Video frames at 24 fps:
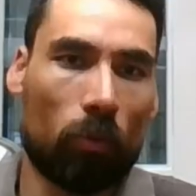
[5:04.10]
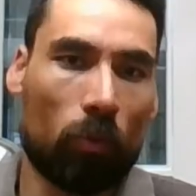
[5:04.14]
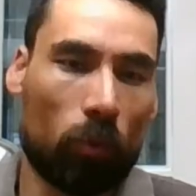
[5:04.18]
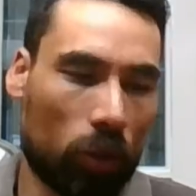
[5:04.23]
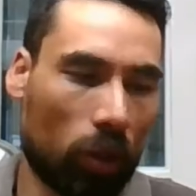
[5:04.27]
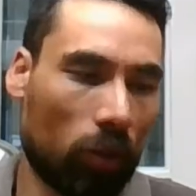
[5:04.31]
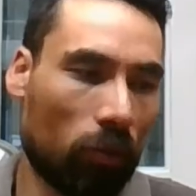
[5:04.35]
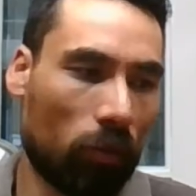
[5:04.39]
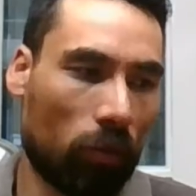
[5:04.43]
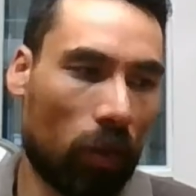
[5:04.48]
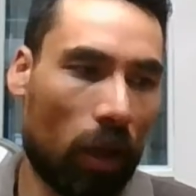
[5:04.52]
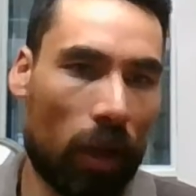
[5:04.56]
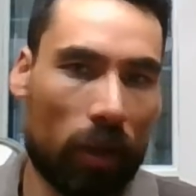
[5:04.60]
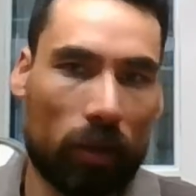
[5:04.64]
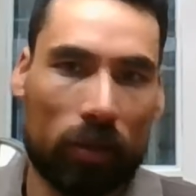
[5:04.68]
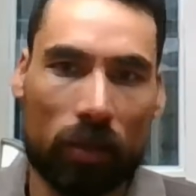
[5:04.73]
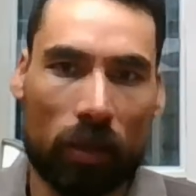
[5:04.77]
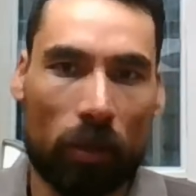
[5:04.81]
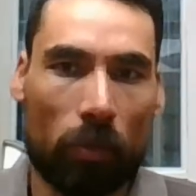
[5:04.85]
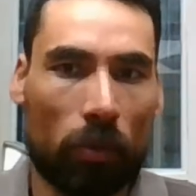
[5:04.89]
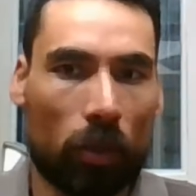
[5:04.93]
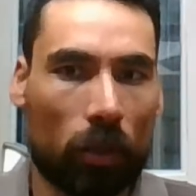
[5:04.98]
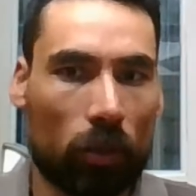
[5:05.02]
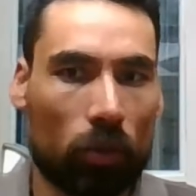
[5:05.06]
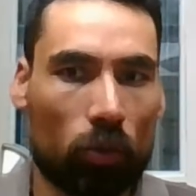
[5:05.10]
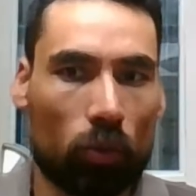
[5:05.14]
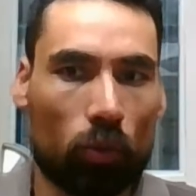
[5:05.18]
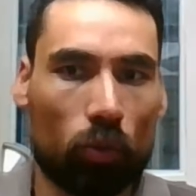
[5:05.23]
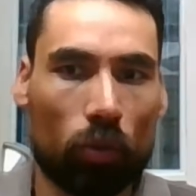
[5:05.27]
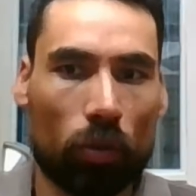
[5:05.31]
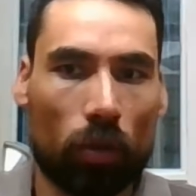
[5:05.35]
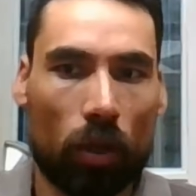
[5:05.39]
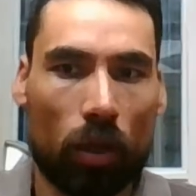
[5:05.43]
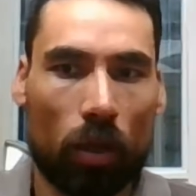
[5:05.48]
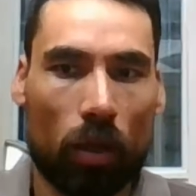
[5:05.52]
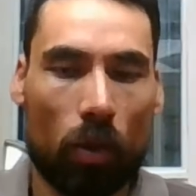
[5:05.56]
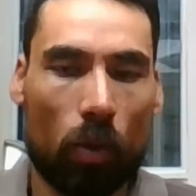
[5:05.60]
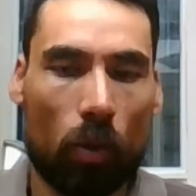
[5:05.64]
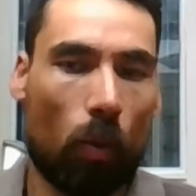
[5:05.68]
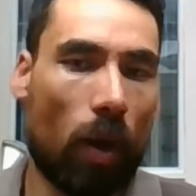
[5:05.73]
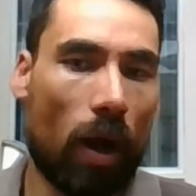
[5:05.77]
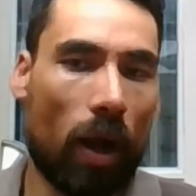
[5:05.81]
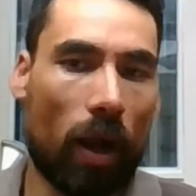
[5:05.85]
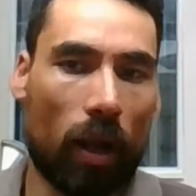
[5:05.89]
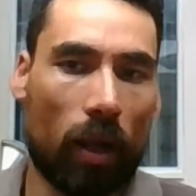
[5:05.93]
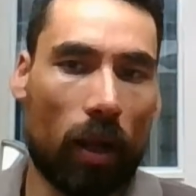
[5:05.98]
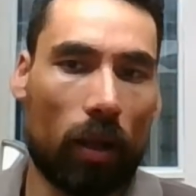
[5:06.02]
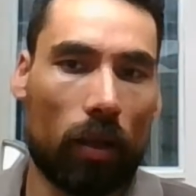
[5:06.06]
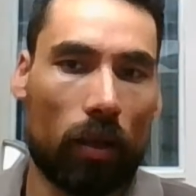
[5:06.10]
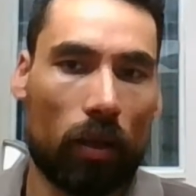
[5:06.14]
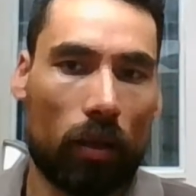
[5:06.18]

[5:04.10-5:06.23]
would have had something to do. While